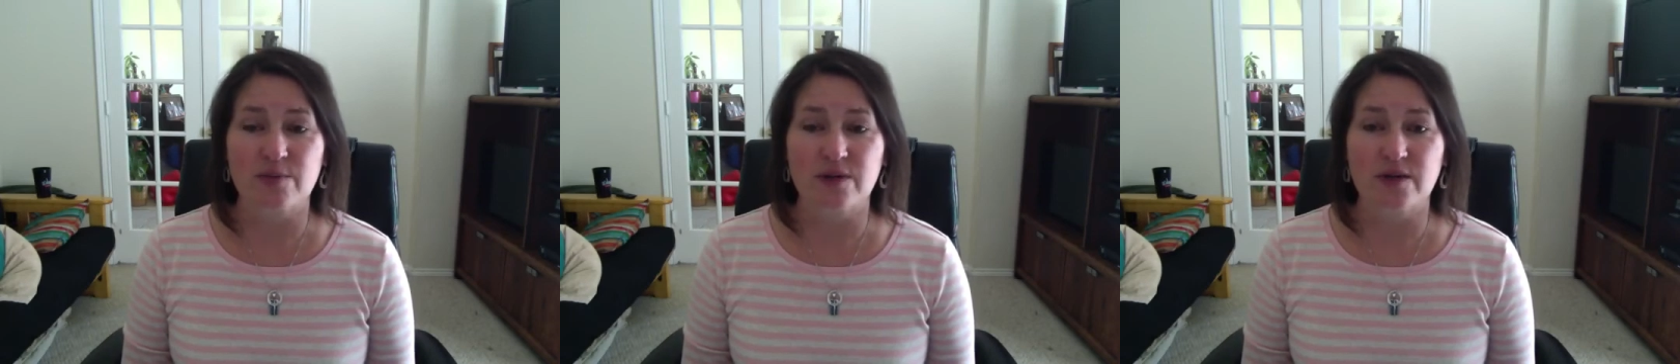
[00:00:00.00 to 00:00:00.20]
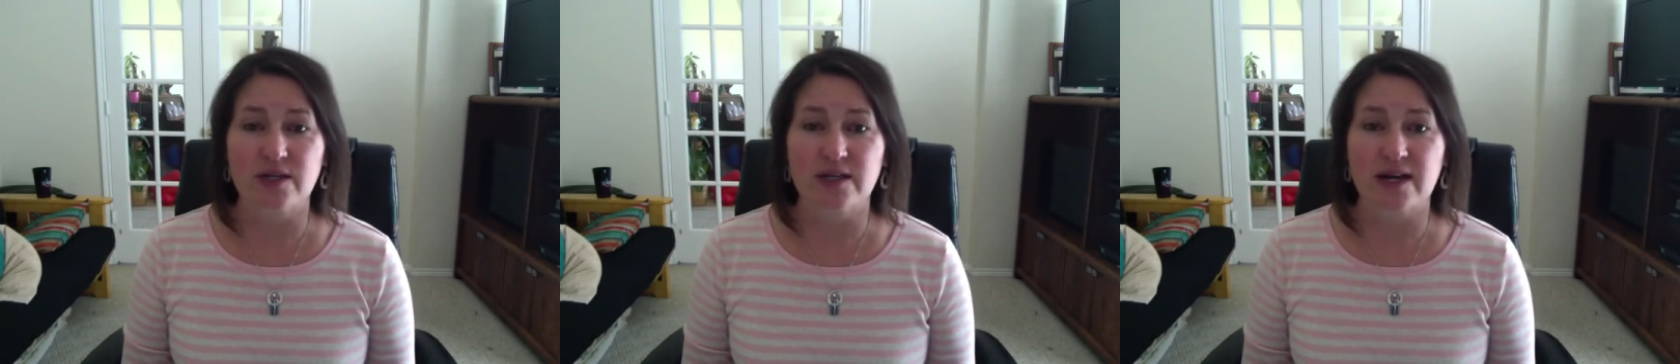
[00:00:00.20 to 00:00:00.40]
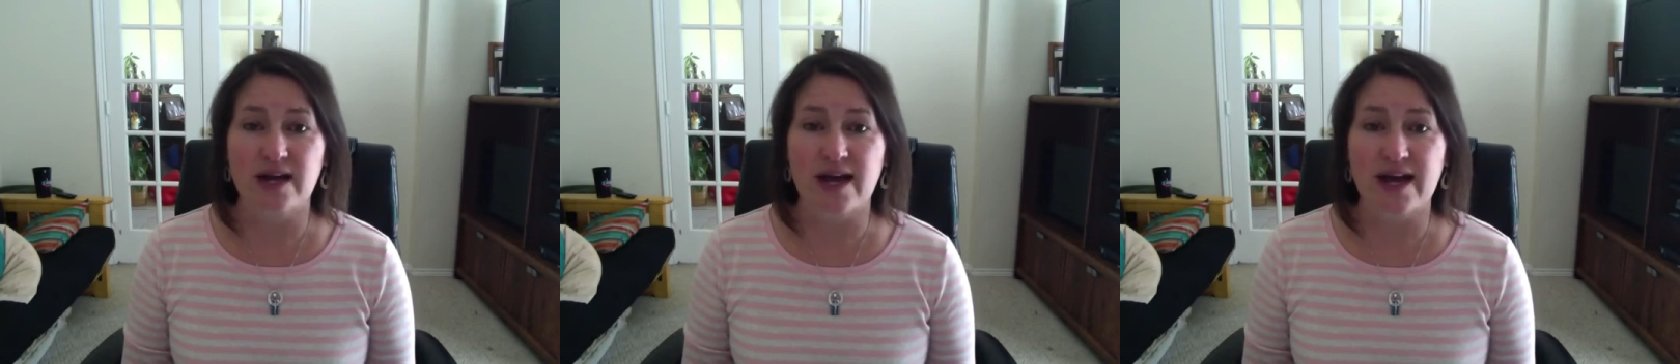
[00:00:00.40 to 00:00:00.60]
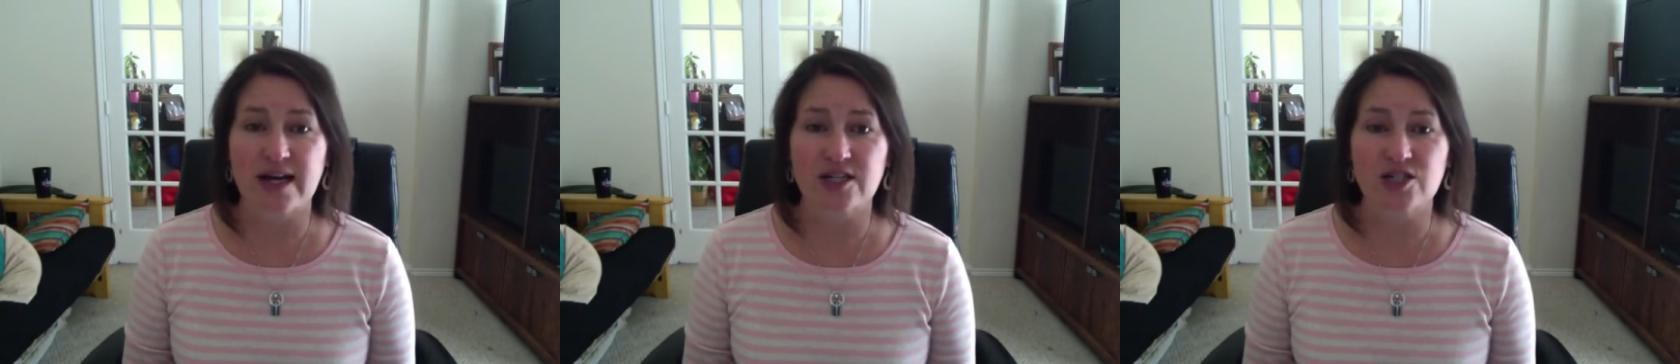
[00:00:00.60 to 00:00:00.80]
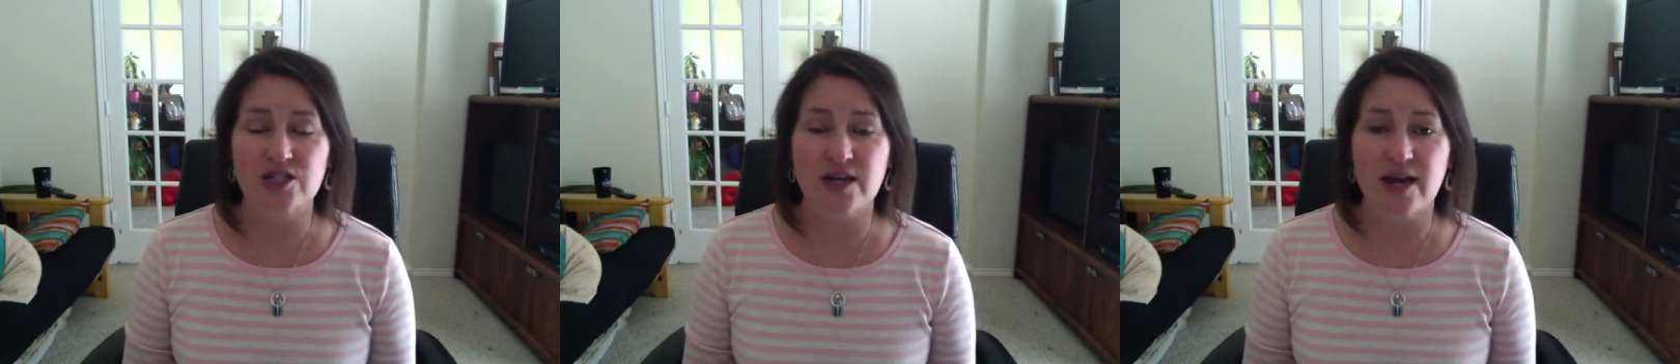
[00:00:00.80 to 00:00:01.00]
billion
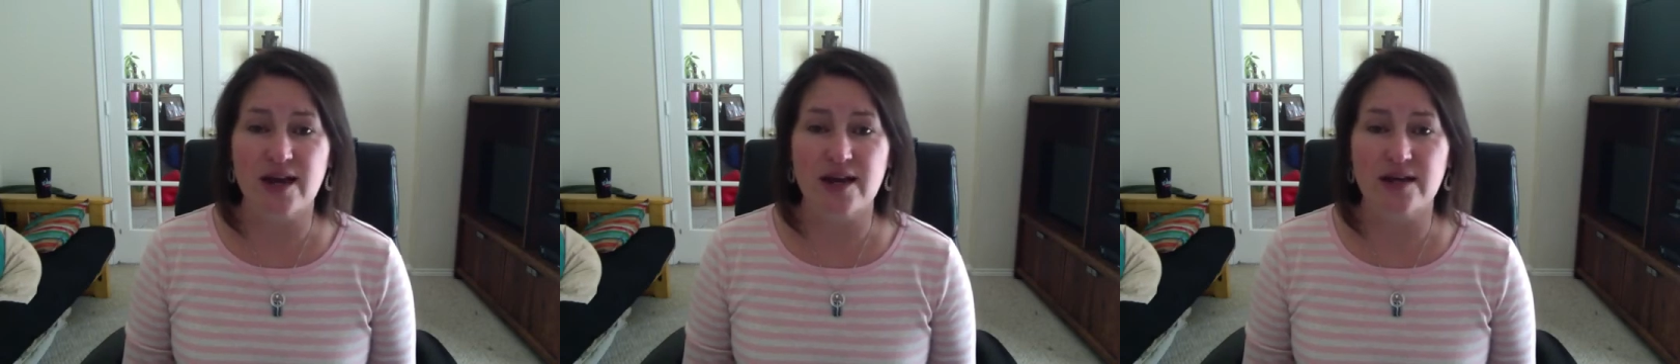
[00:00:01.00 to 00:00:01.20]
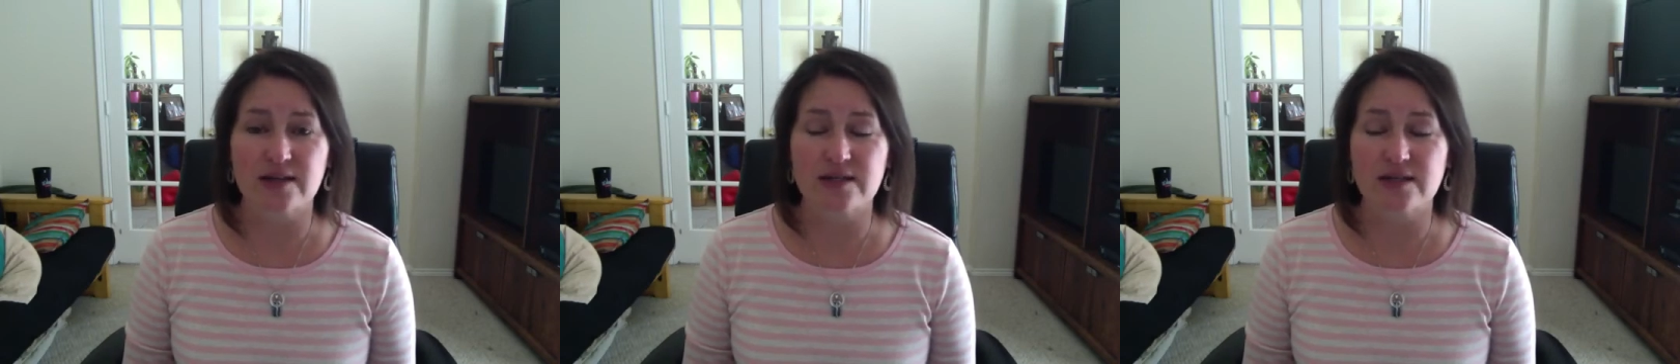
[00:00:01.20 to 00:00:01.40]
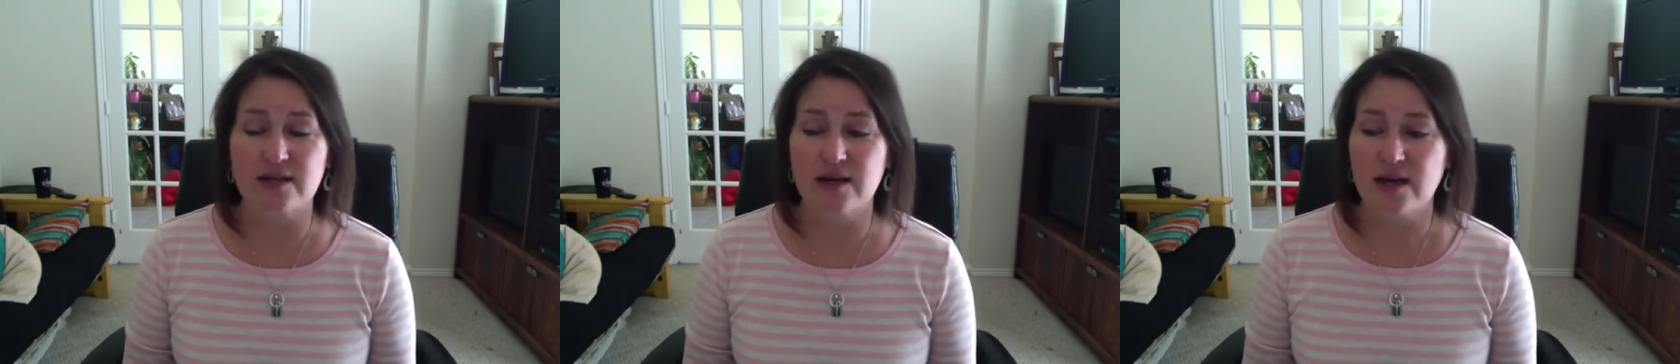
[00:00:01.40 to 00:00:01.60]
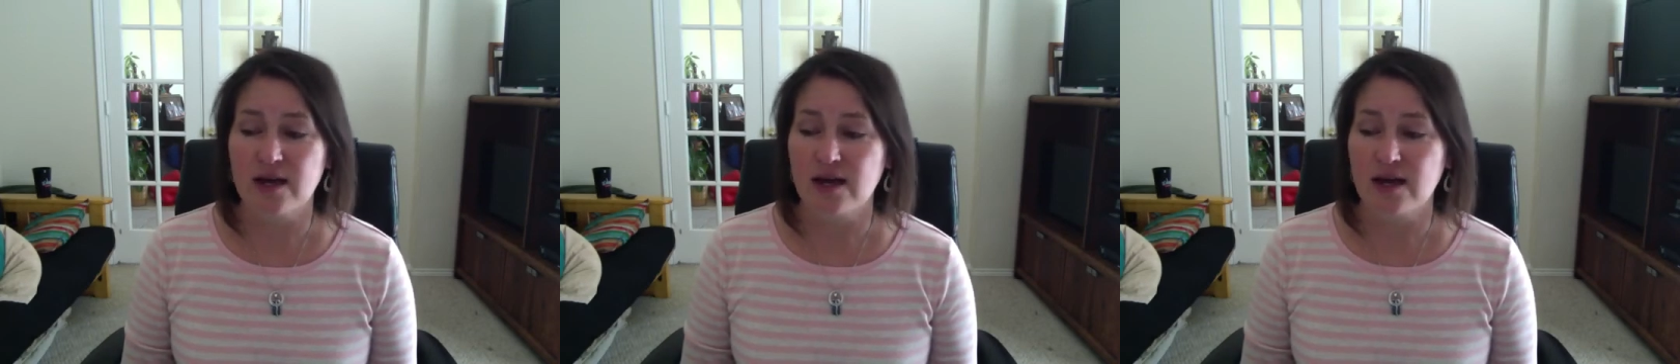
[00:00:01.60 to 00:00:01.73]
hashtags